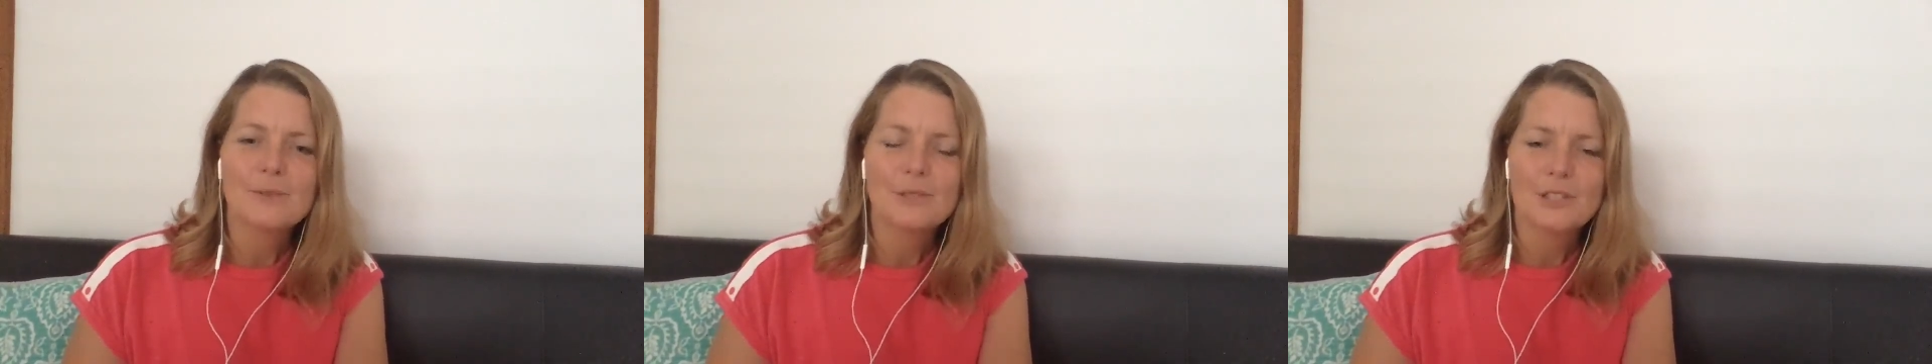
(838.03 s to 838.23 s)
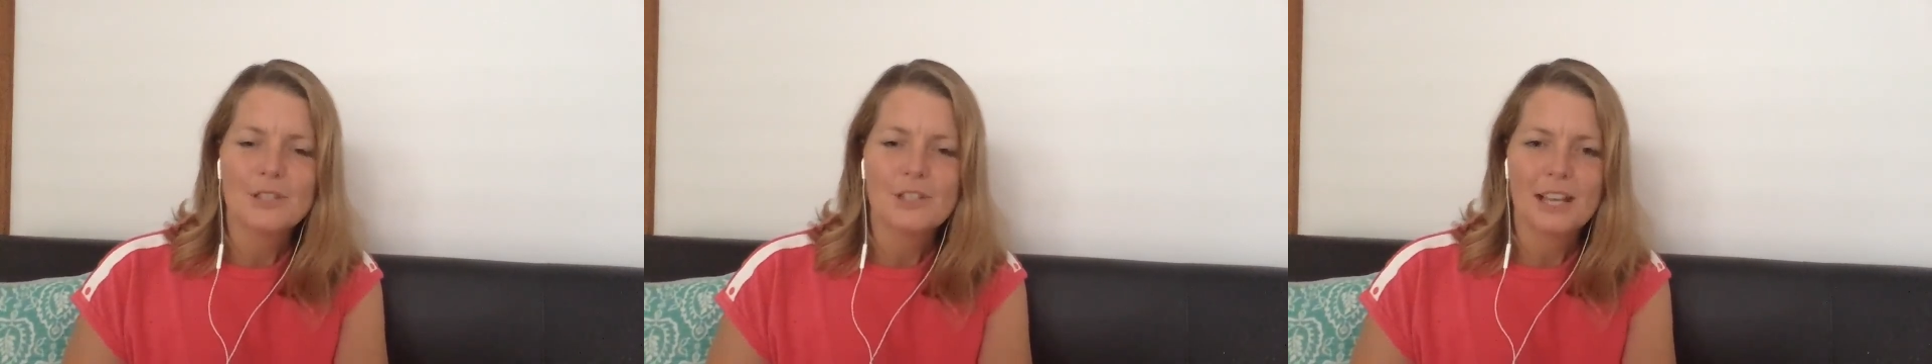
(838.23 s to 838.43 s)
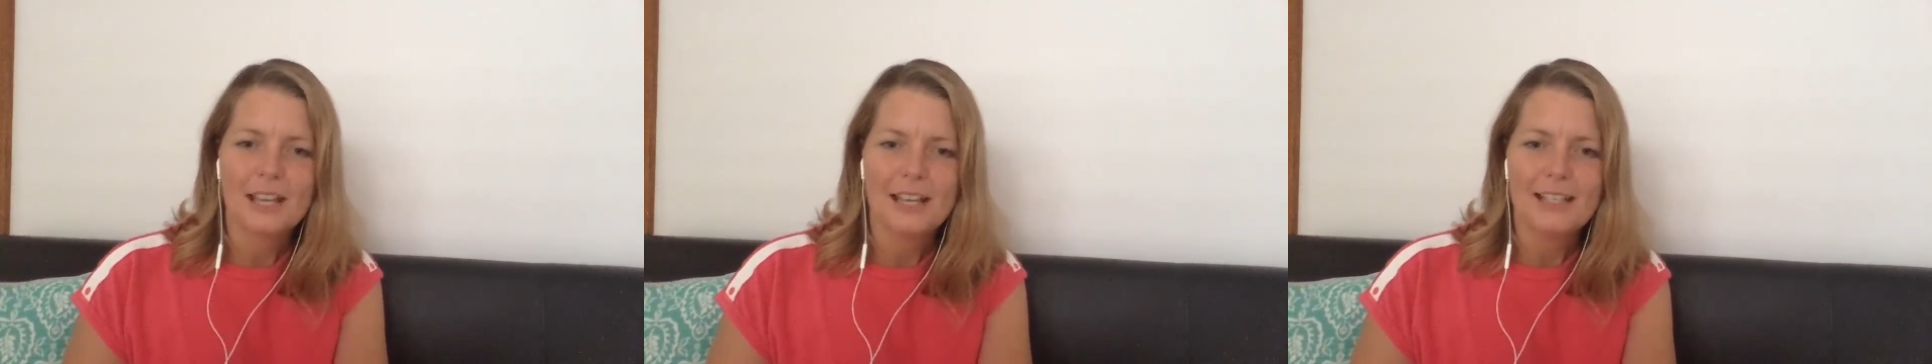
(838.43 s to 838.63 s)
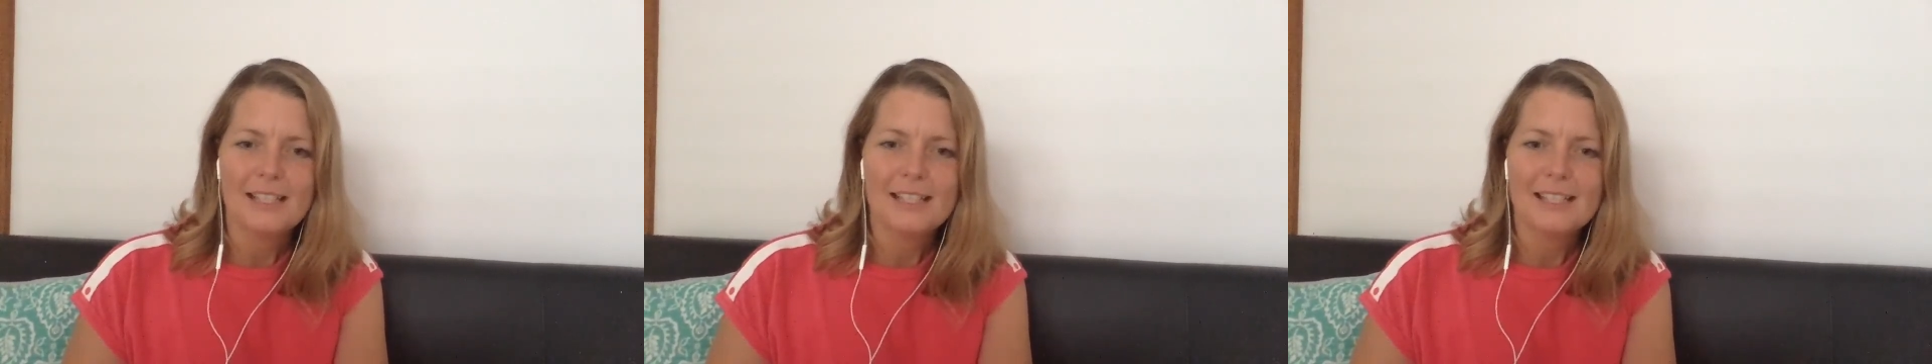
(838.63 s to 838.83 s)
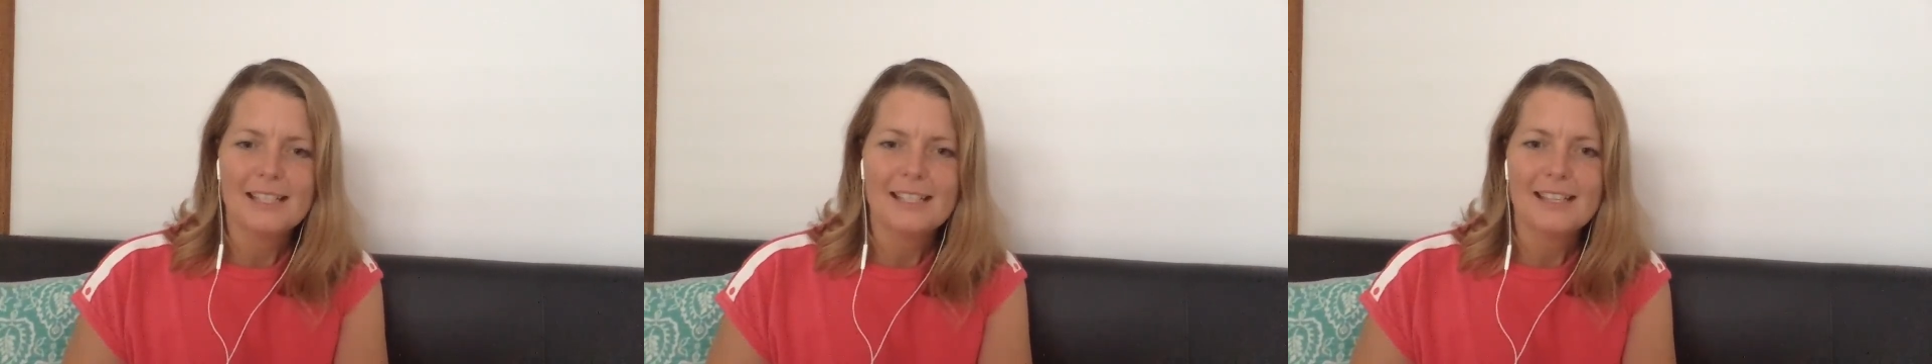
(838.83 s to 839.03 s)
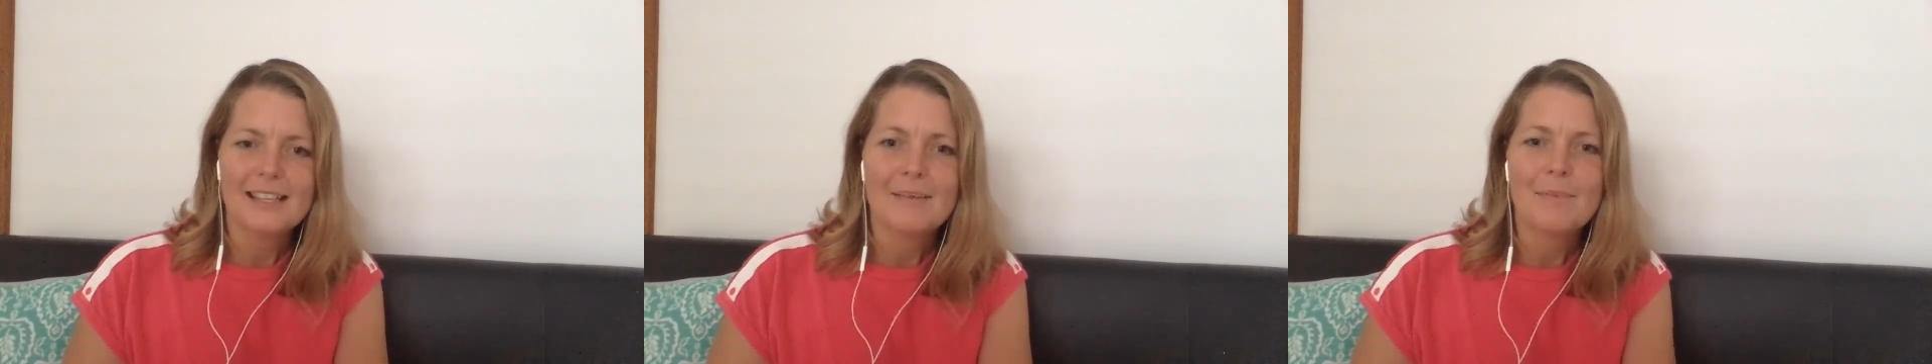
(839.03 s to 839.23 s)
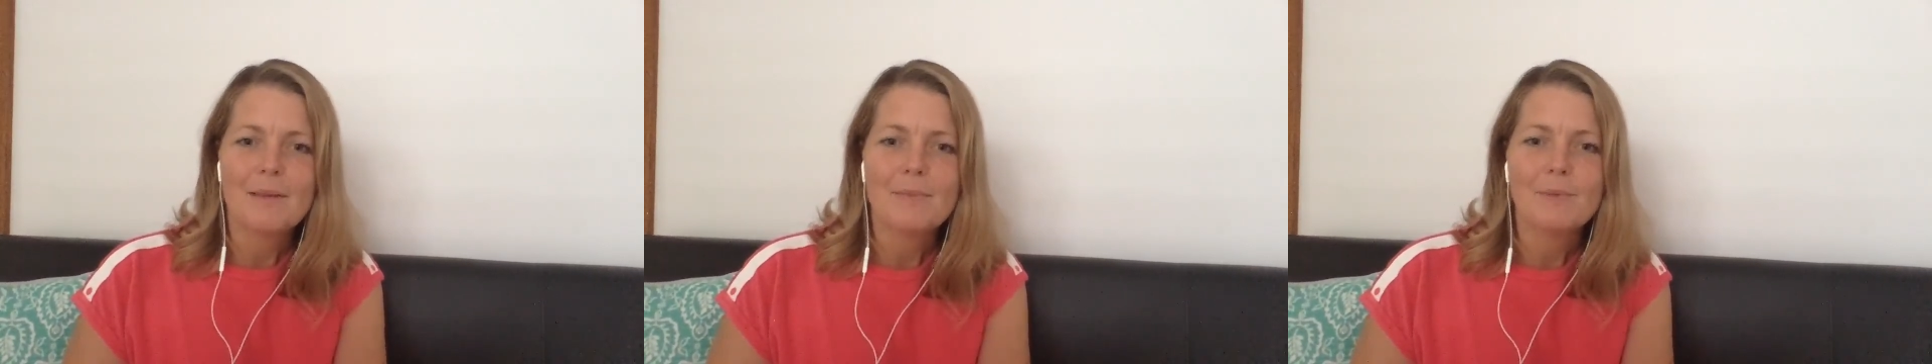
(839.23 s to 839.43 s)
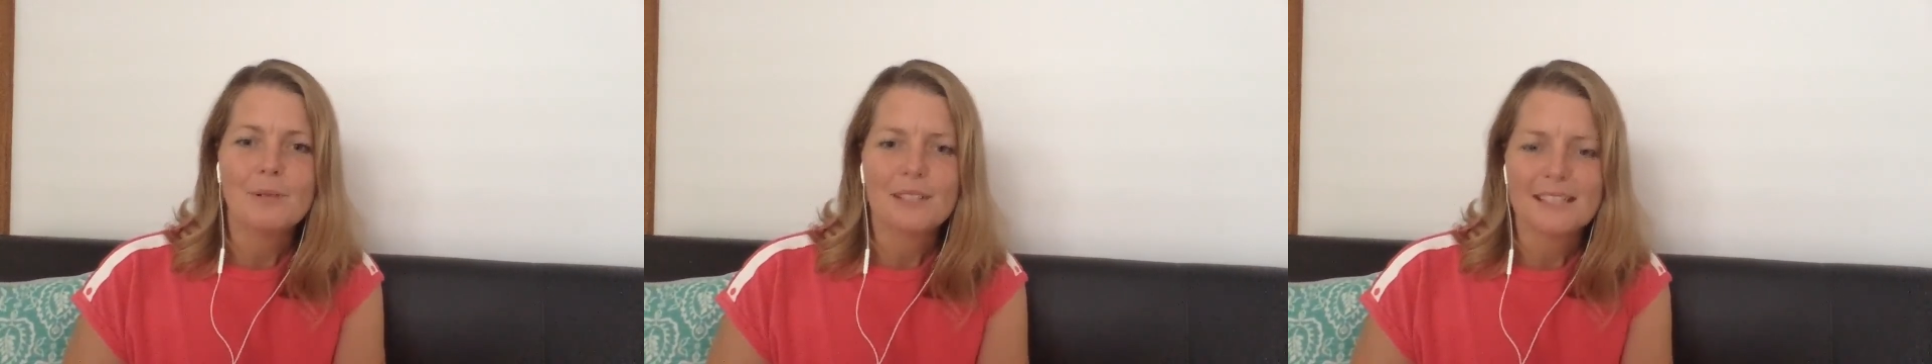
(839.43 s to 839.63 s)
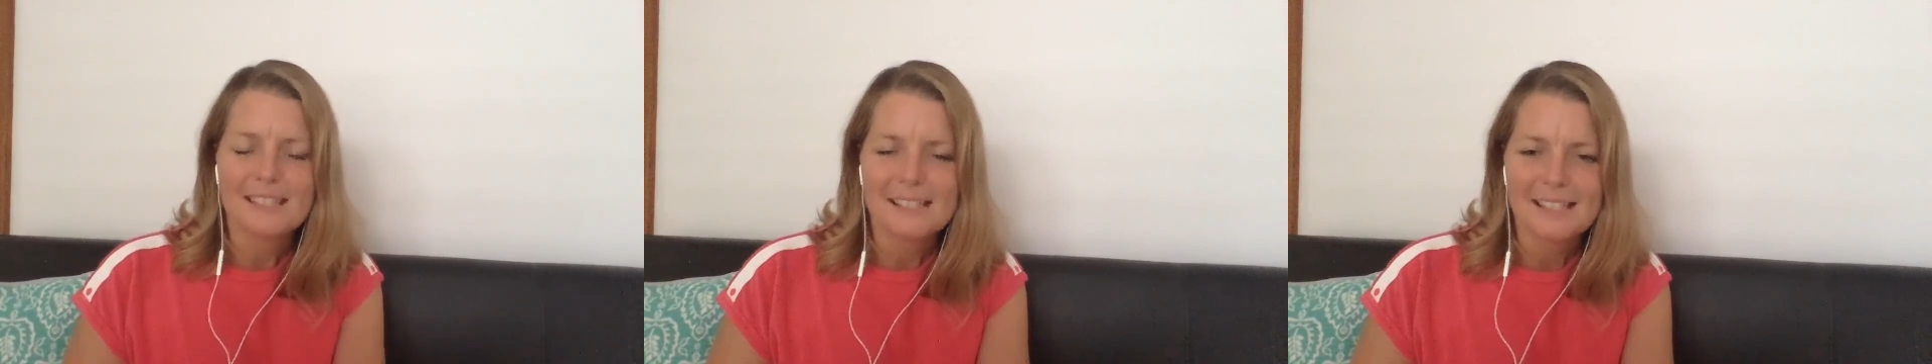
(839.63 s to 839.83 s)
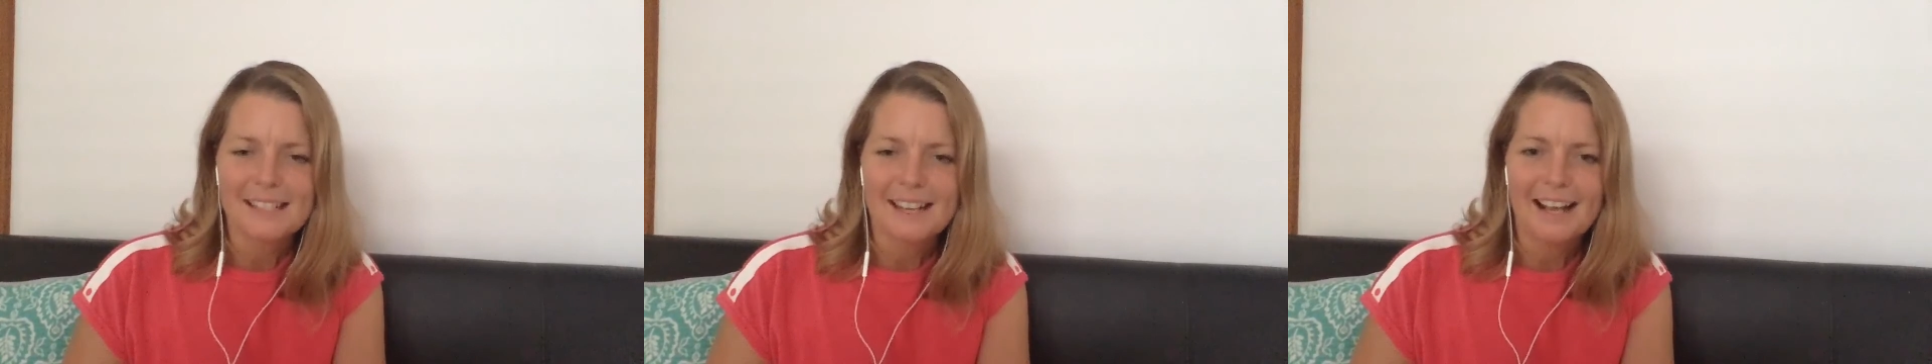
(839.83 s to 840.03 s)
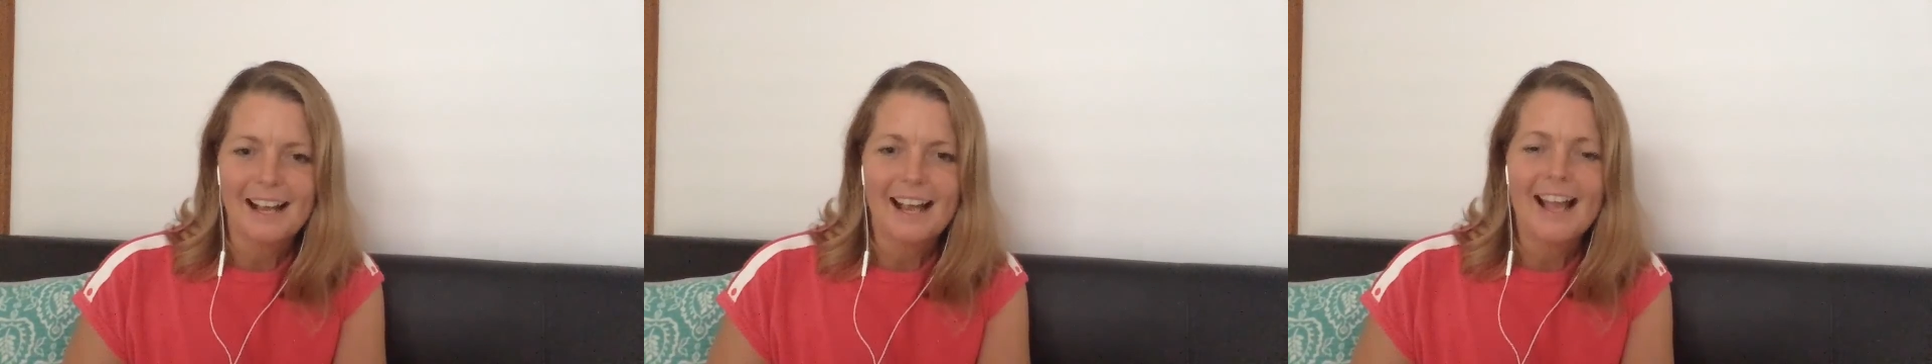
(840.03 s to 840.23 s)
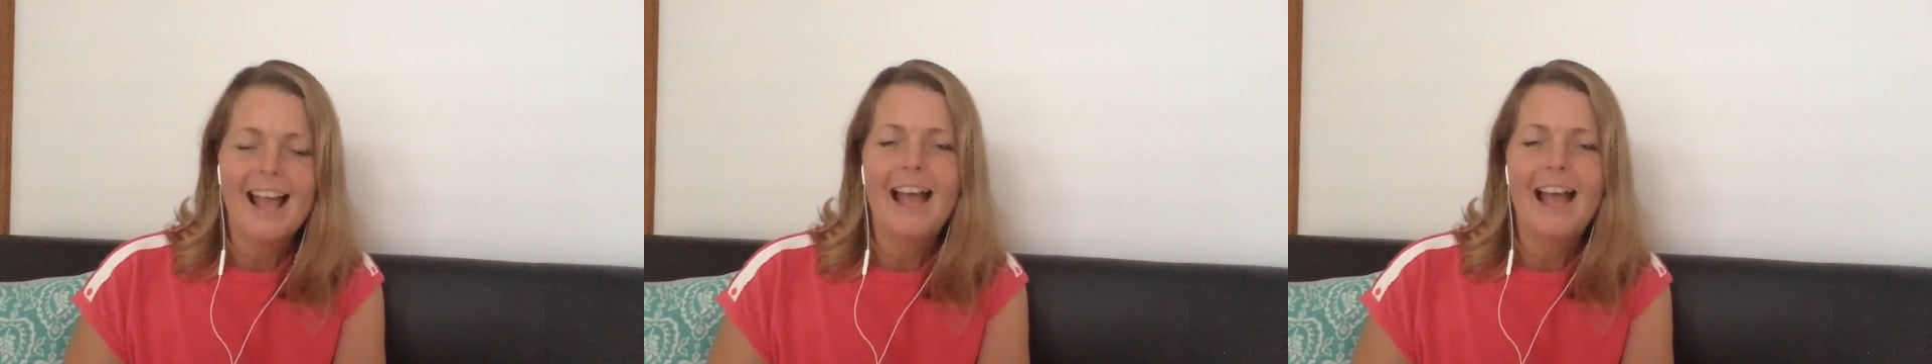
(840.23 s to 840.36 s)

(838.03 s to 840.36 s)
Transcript: suggest that people consider